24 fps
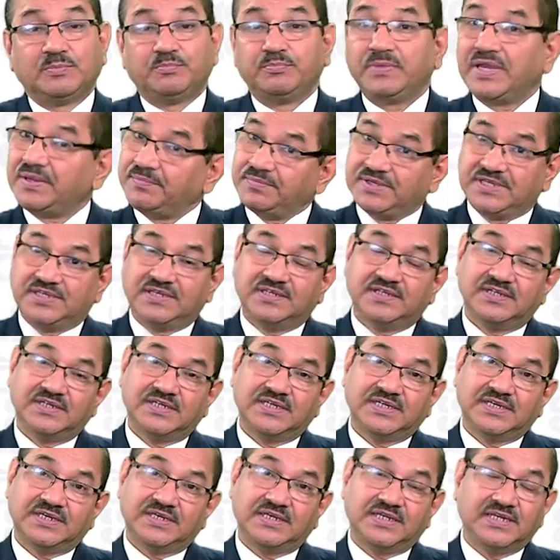Maybe
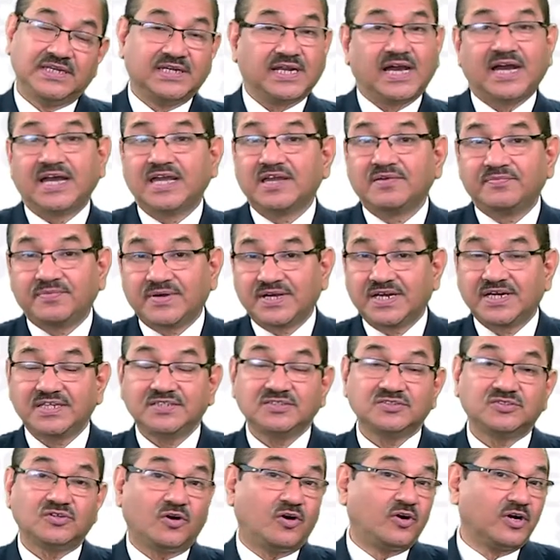in
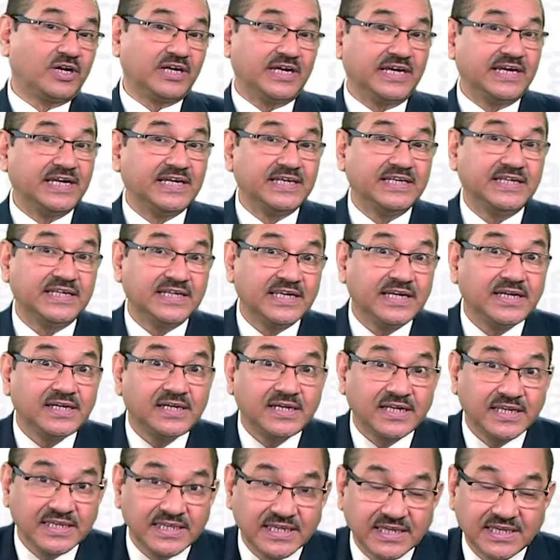IFRS or
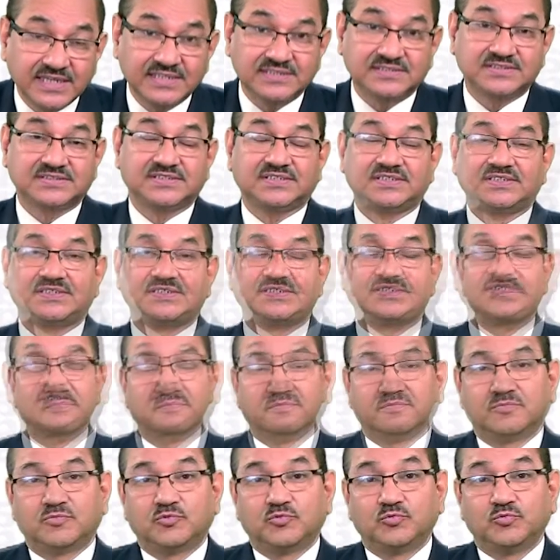in ES,
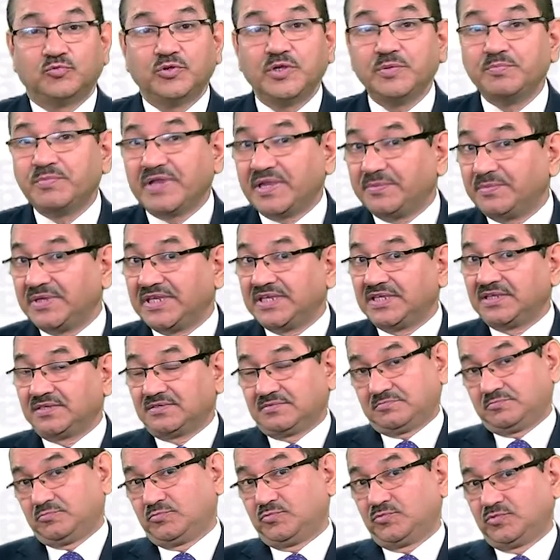we may be
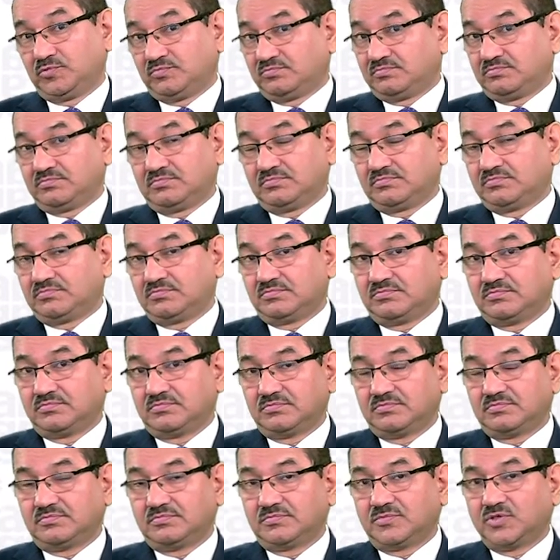
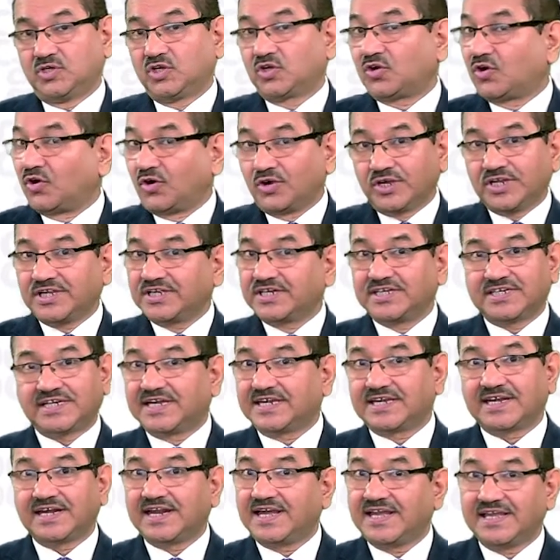recording it
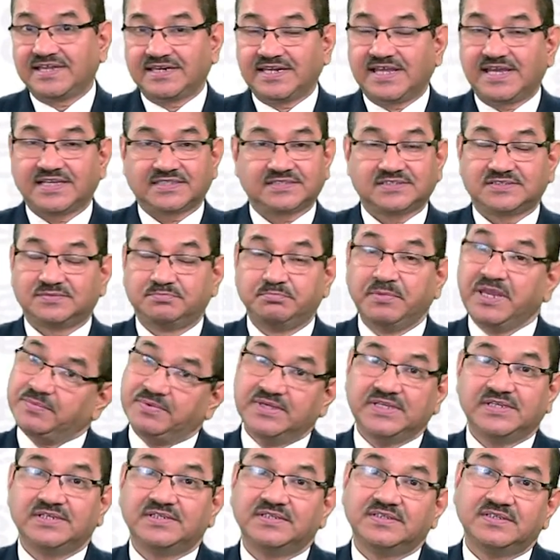at 9 lakhs,
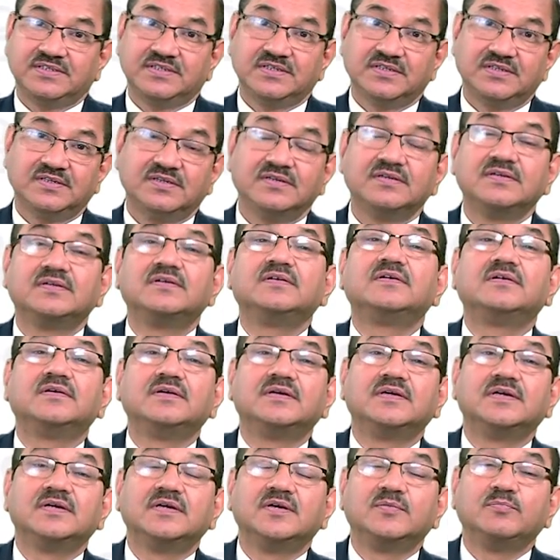maybe.
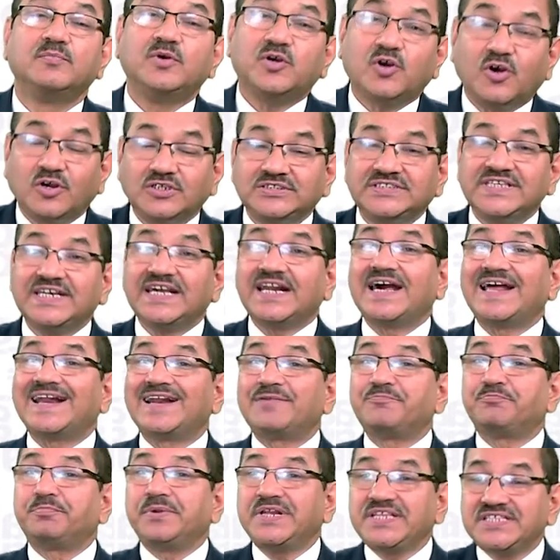Because there are
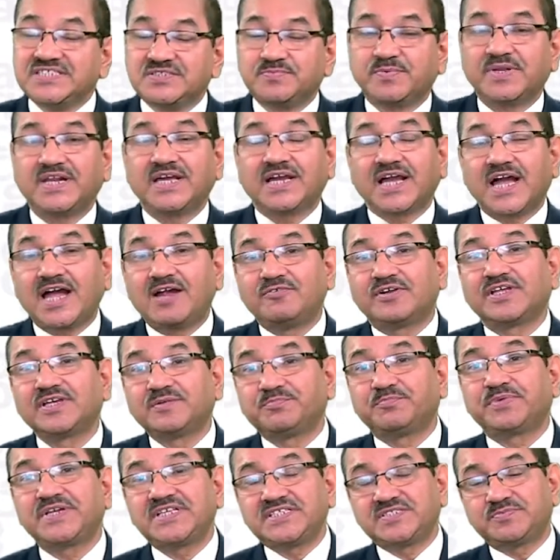a principle,
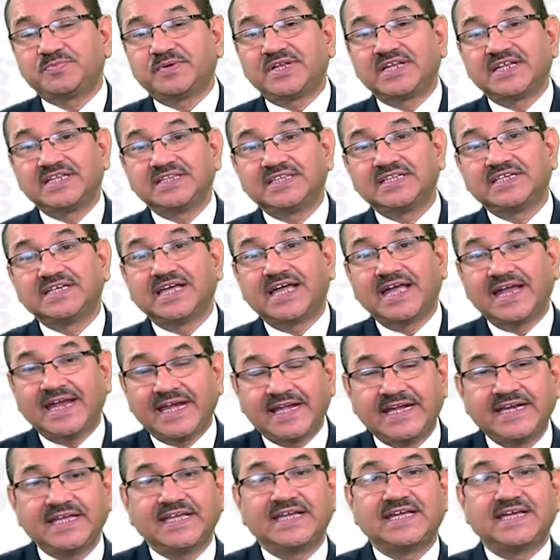accounting principle in the
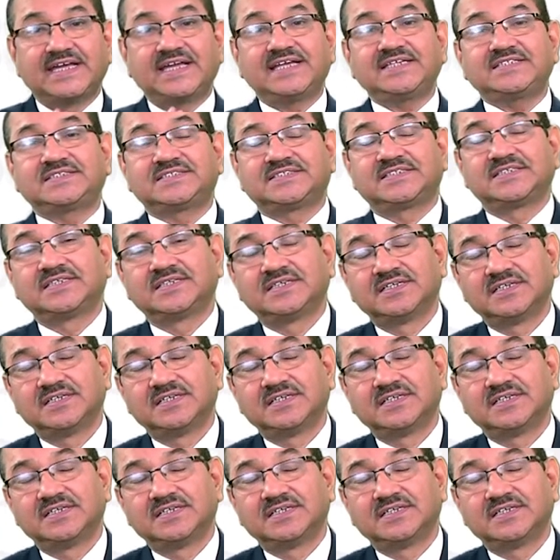NDS